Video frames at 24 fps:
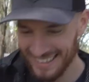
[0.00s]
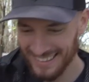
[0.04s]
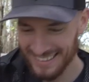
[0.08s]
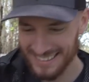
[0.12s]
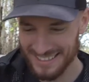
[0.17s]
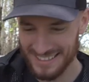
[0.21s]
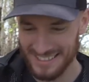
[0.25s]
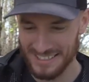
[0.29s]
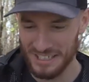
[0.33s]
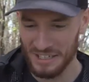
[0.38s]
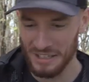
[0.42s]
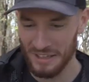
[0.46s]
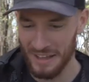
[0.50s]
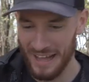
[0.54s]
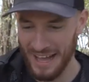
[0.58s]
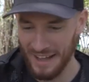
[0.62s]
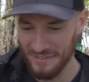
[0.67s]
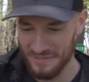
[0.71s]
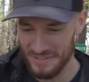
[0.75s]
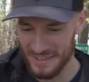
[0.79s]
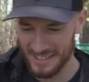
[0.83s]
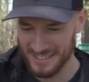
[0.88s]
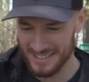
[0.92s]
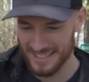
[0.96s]
Still
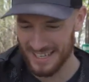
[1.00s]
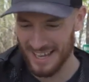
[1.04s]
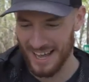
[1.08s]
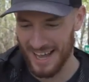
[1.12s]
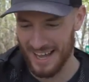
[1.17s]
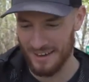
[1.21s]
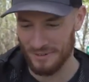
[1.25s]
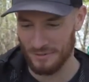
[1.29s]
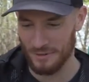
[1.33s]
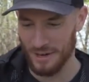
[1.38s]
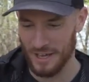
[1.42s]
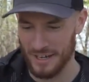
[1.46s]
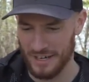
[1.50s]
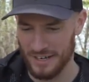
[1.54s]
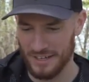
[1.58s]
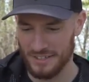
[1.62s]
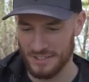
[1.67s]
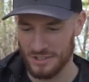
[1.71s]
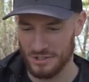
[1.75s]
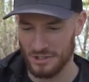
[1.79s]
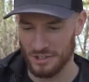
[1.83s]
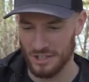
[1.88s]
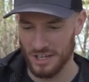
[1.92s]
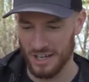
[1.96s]
have this guy running
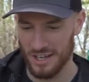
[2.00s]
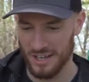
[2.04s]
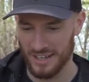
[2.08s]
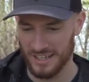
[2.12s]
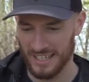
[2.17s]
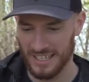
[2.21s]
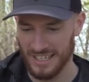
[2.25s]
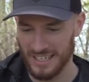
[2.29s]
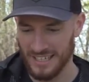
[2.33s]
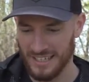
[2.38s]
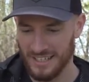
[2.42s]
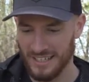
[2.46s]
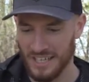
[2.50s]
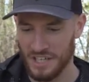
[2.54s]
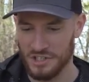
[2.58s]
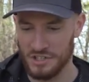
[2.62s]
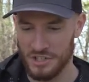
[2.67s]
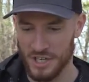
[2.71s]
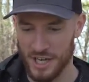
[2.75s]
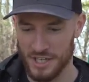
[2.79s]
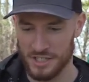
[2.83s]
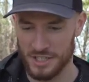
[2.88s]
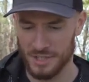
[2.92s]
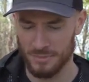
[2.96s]
strong,
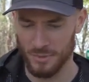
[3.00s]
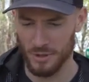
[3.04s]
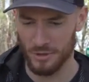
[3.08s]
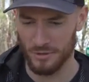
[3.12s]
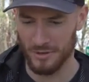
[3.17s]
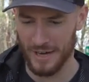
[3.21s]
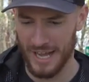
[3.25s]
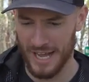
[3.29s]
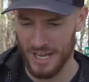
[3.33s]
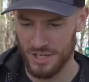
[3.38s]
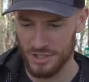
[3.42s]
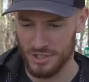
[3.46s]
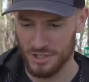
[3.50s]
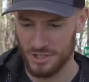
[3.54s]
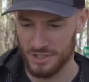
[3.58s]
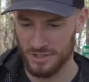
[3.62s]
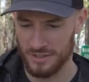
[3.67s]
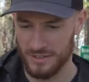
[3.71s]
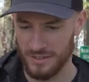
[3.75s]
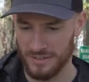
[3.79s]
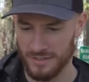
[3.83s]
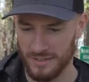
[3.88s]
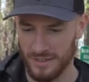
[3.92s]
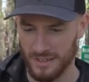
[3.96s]
adjustable wrench.
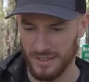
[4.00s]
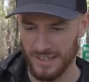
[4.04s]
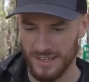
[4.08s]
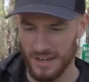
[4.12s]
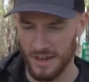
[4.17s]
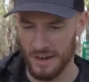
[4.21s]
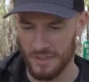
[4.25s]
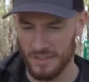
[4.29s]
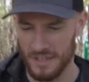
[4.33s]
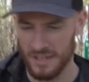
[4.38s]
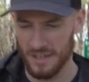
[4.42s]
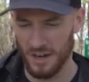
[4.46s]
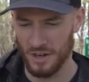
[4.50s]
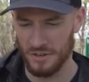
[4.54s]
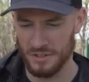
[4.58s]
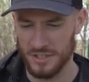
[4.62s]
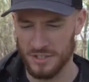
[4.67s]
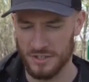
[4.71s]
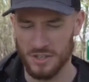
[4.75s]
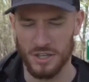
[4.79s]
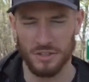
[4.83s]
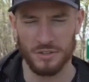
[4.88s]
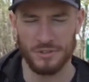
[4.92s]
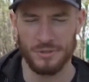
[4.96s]
Aren't
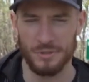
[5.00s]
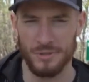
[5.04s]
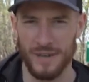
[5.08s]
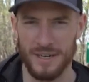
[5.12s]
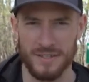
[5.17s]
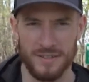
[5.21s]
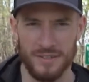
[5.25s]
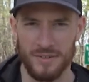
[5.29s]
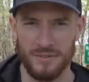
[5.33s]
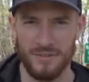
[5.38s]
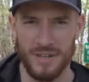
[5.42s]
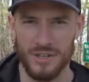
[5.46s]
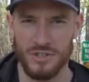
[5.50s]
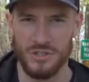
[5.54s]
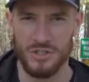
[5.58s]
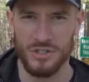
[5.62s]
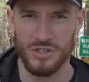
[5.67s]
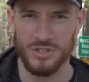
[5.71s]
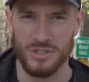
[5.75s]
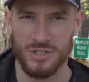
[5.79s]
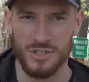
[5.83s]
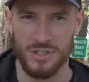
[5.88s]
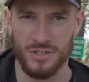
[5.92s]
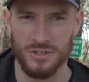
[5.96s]
these called crescent
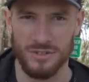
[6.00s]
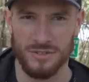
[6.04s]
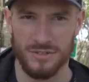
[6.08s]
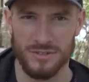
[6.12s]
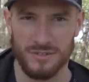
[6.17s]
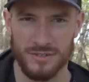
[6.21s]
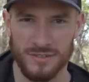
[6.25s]
wrenches too?